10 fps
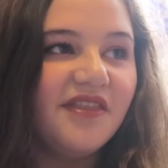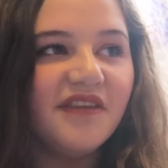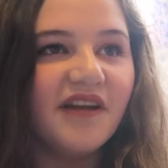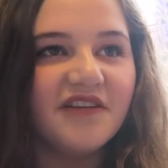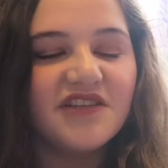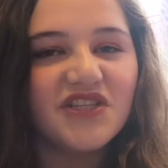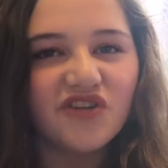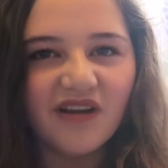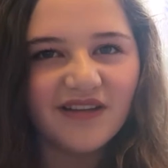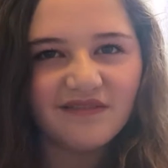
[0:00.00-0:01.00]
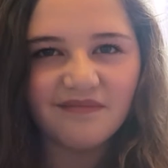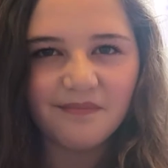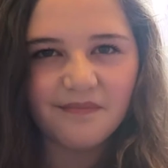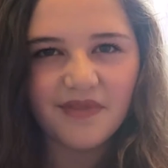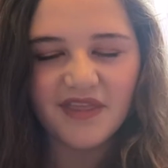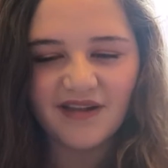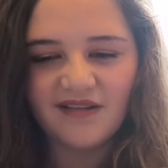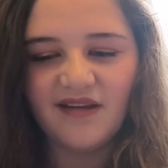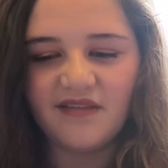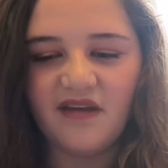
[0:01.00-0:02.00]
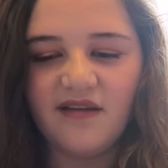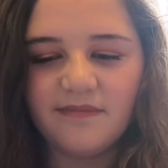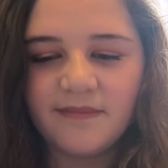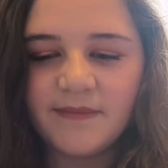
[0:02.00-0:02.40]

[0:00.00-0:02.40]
you know, just try and think like that.